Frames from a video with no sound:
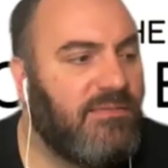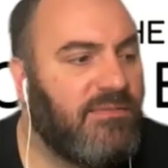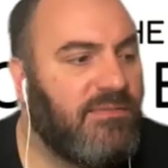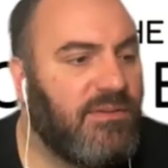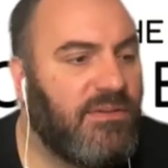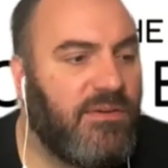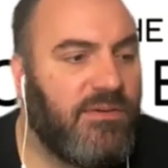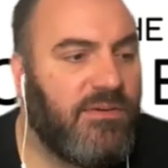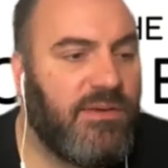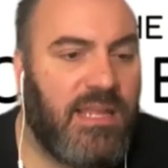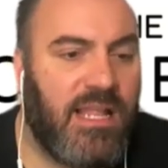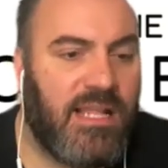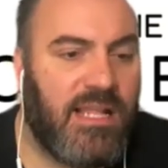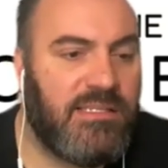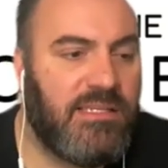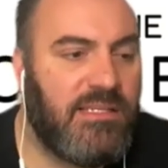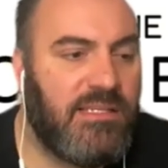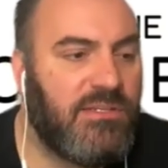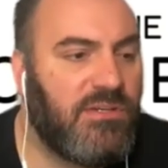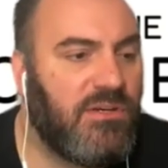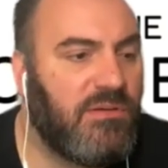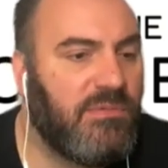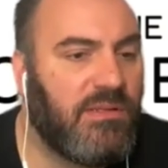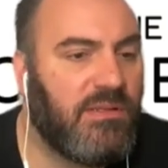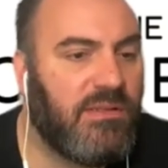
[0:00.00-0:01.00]
even during
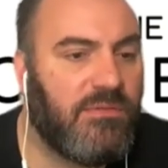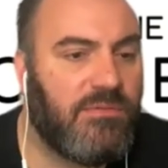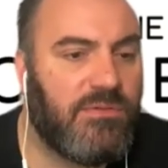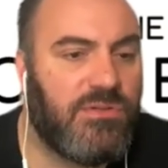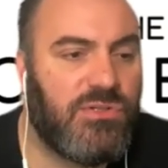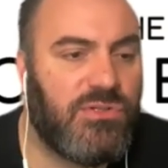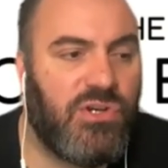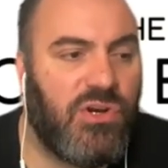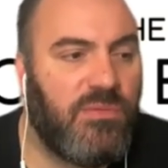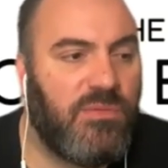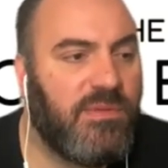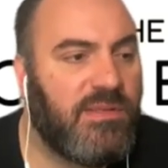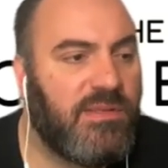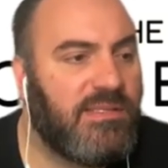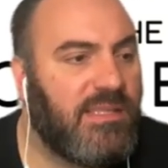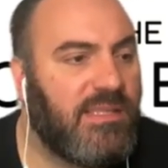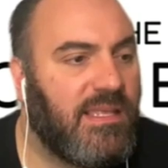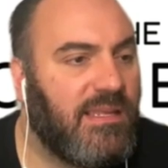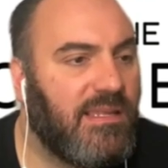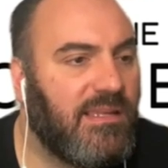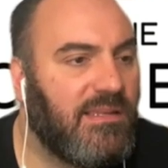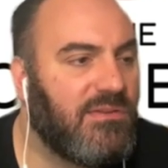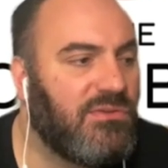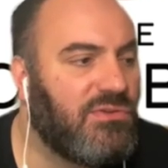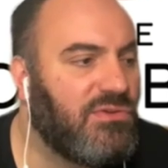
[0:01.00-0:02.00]
Nazi Germany. There was Germans
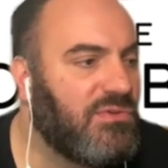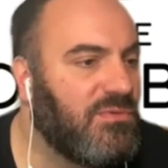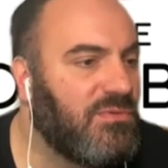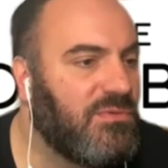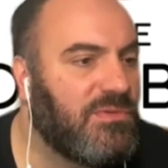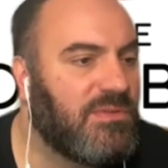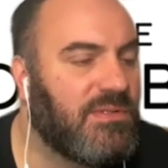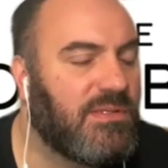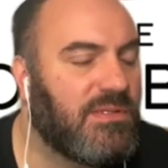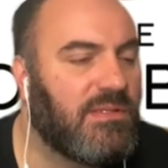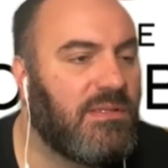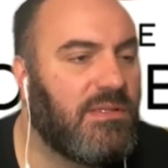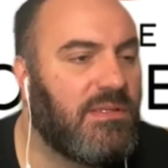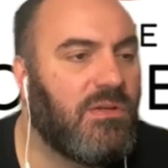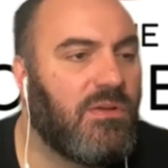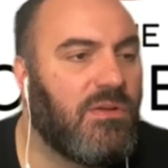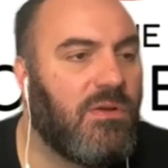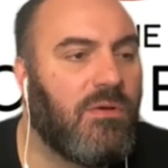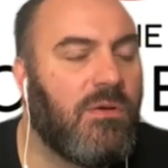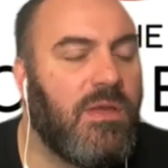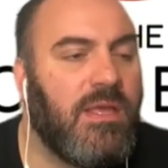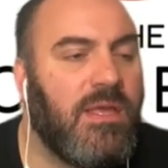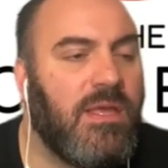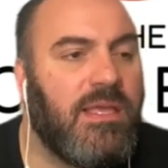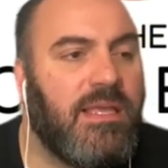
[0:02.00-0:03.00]
that hid Jews. And, you
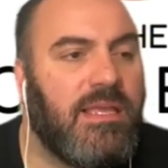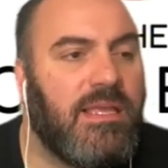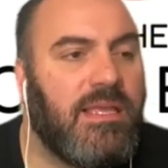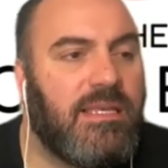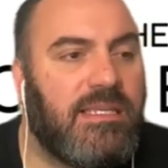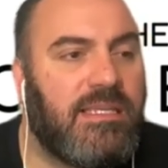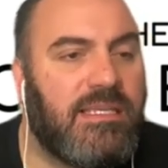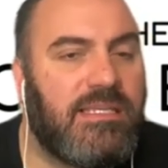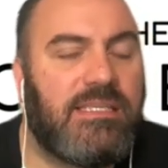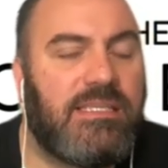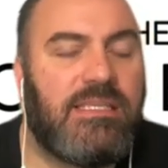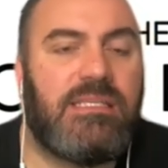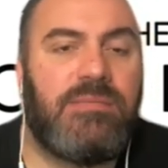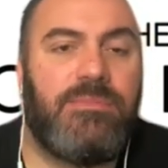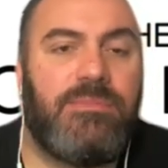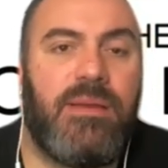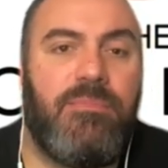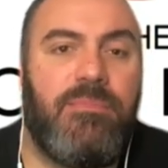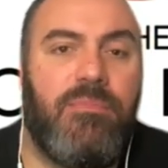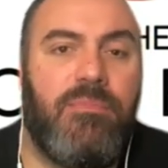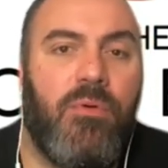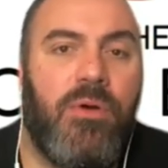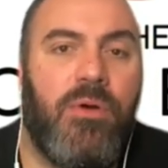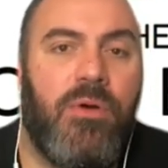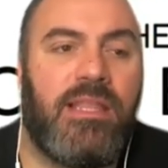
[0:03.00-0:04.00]
know, this is my
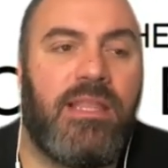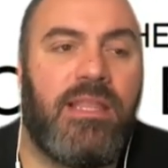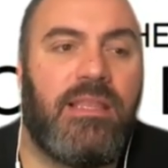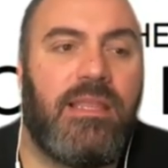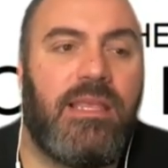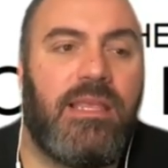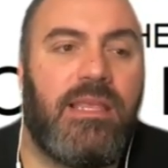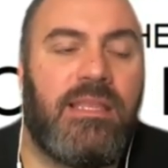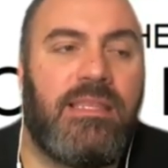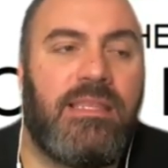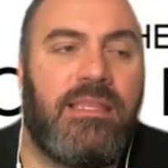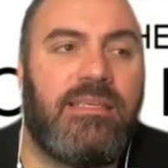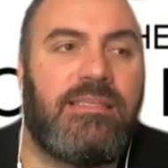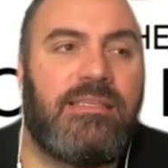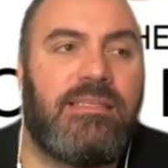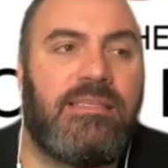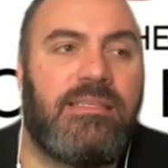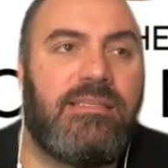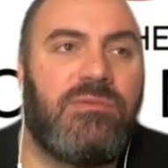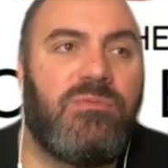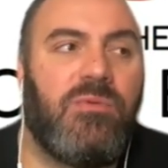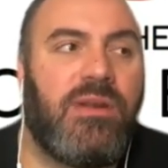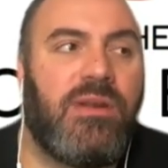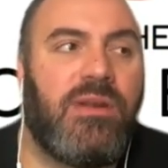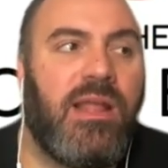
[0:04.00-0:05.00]
point, and this
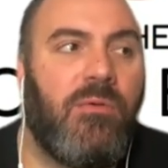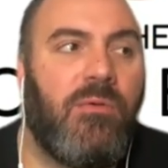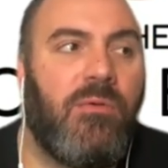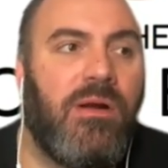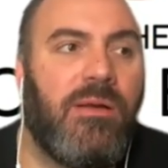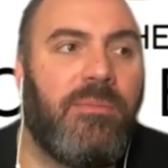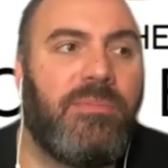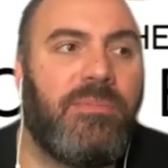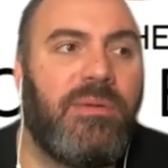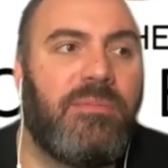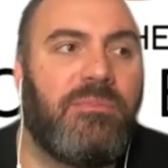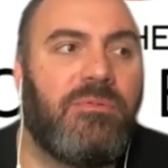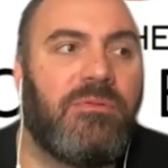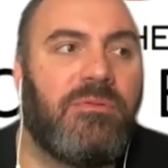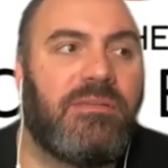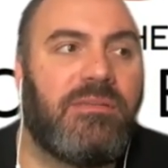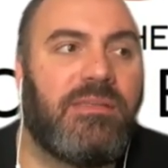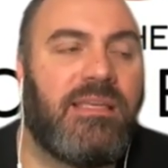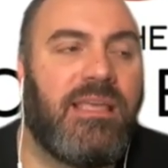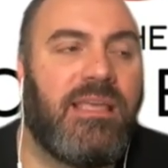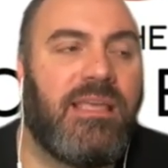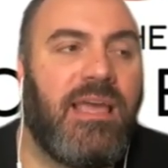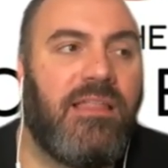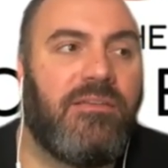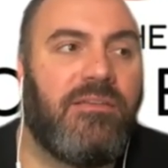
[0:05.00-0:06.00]
is what I want people to
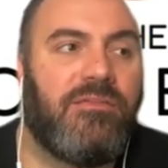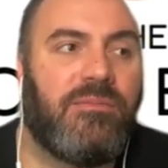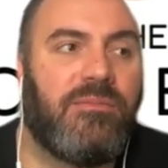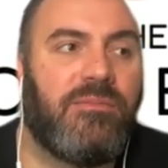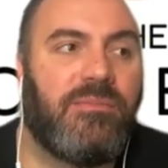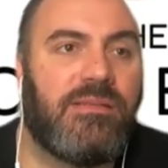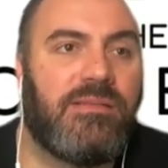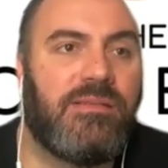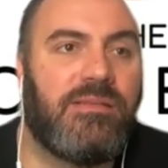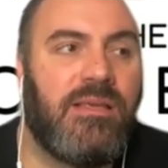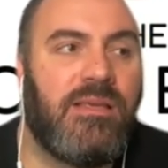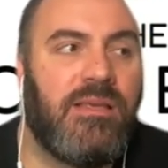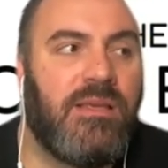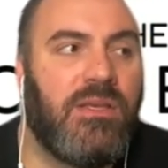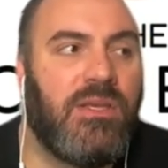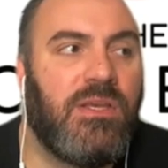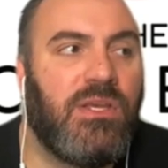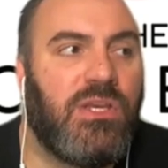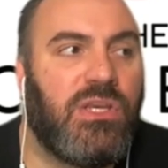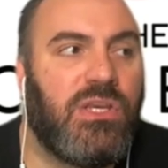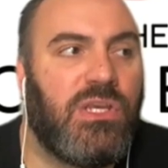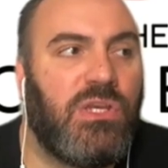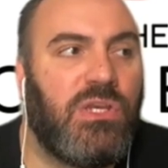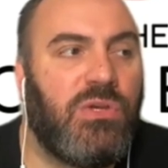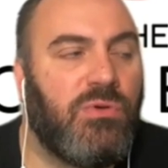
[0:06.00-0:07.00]
get out of this.
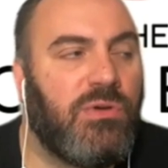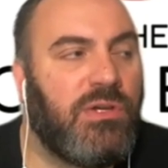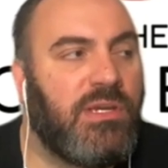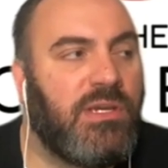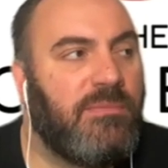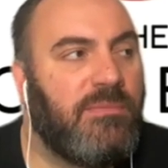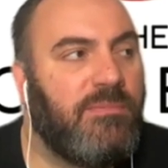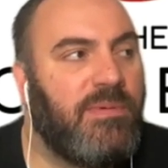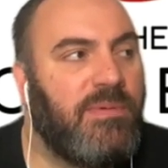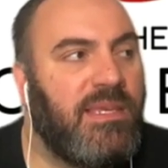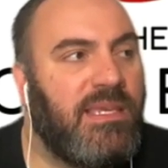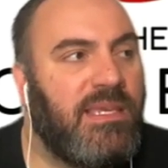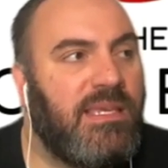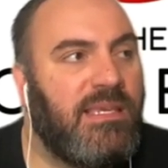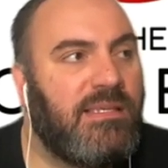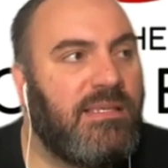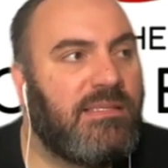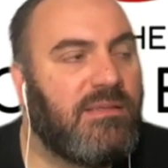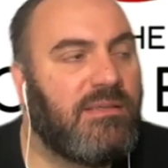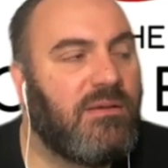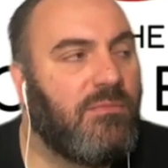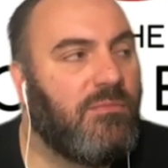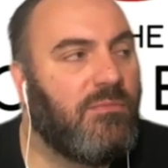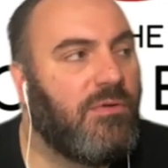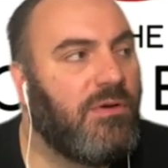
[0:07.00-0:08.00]
You could be
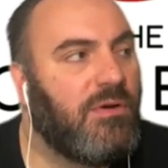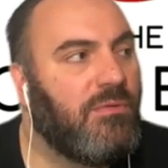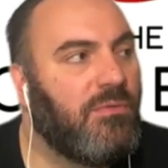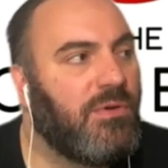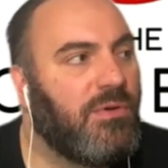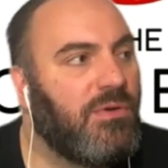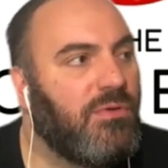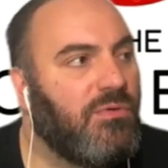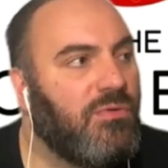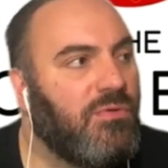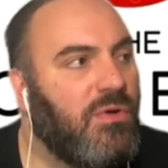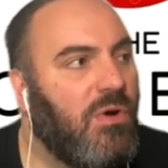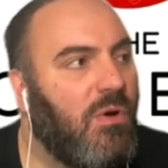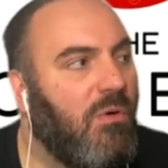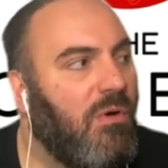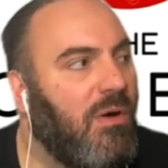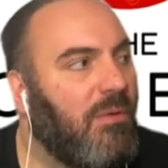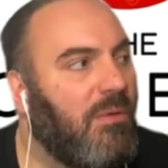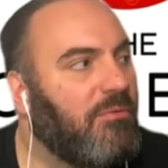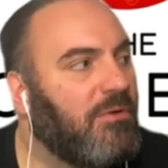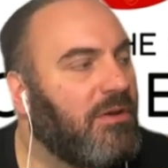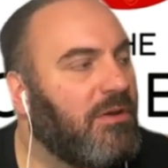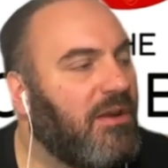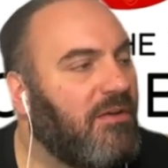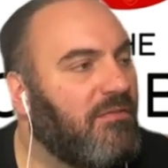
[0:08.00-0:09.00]
somewhere where you grow
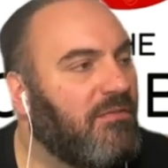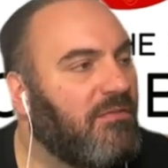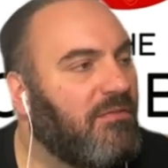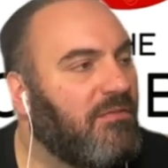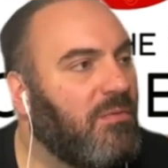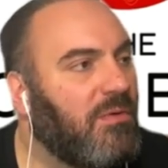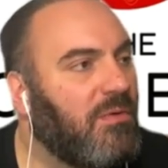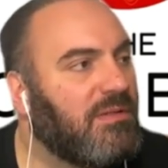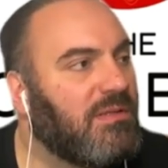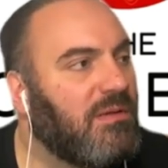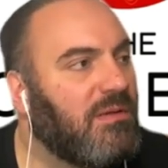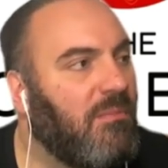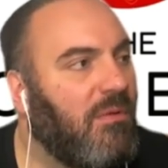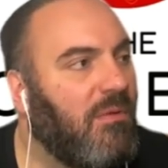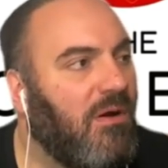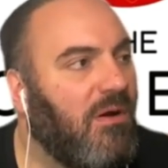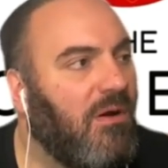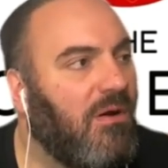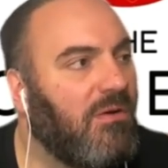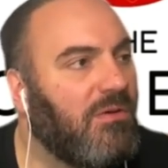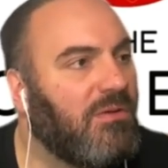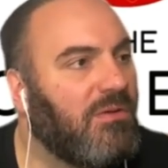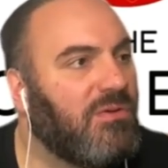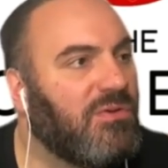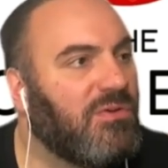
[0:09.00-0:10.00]
up with everyone
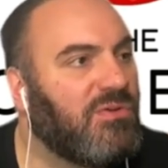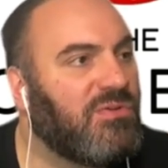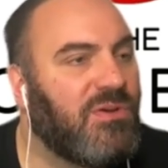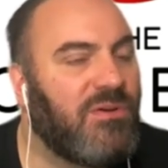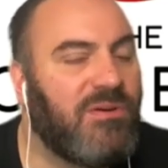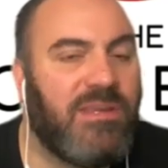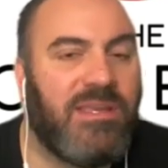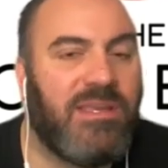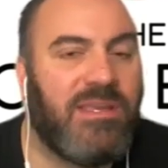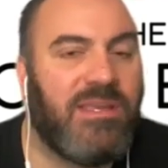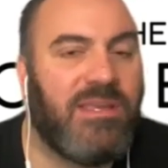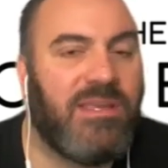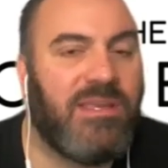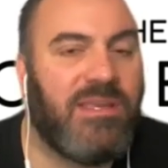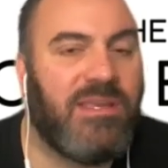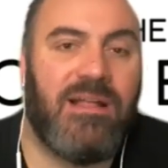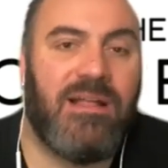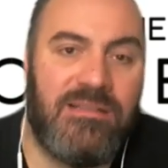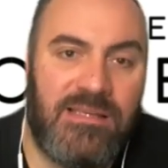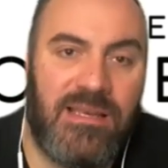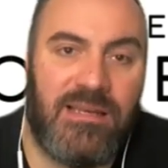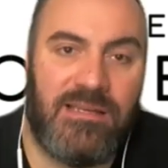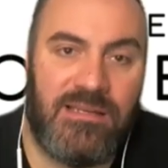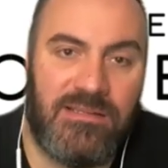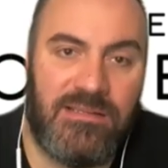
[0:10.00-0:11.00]
tomorrow. You're turning
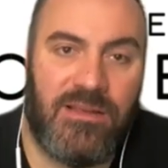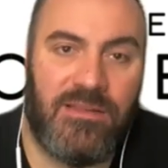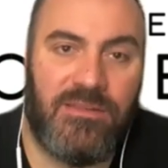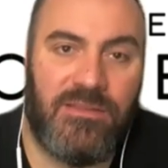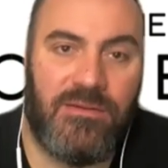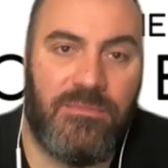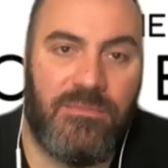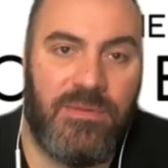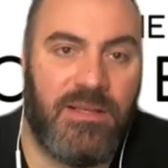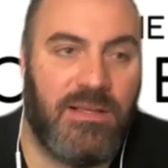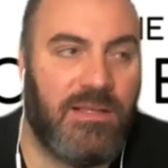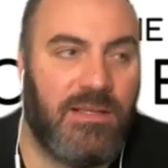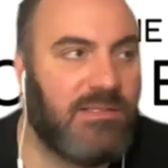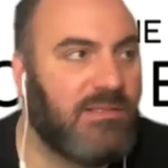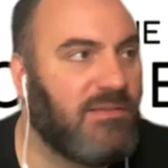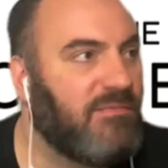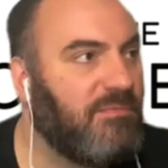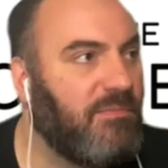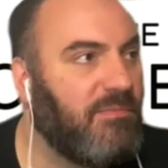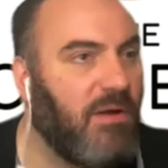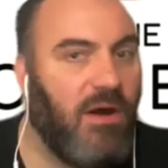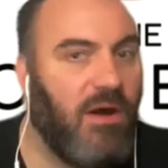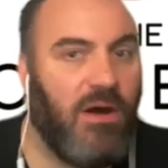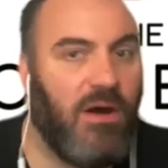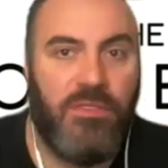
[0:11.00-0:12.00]
guns on each other
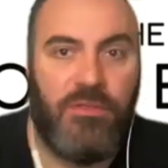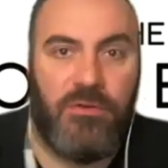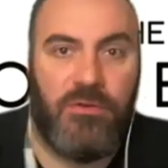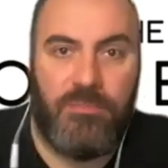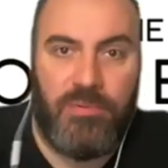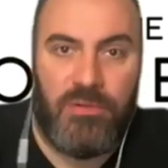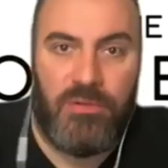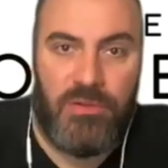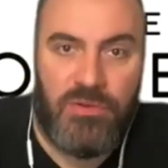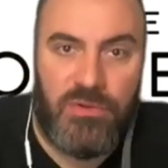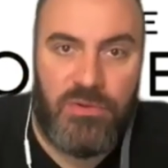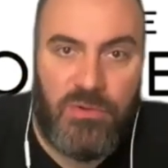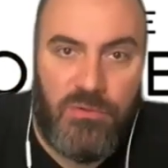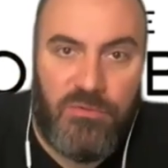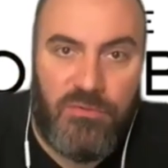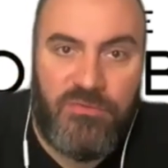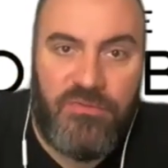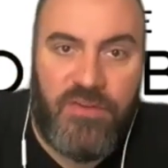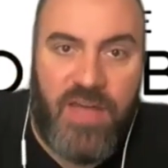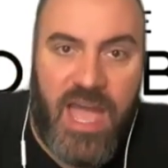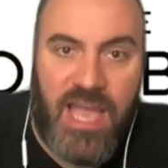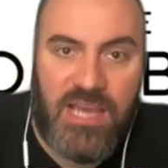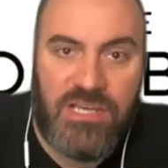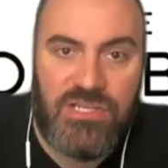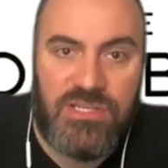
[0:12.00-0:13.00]
because of other political
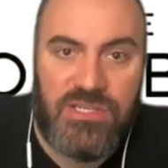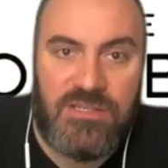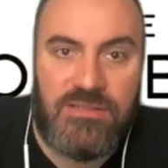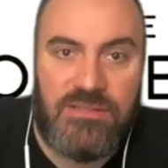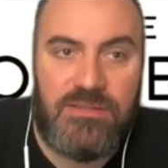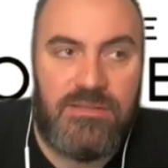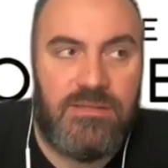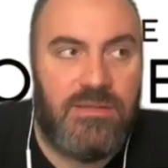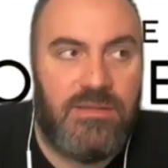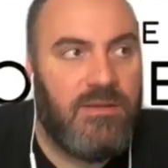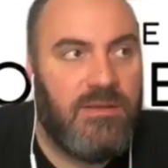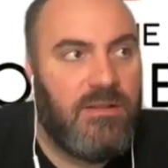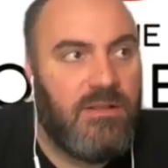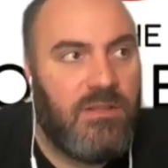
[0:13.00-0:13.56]
factions,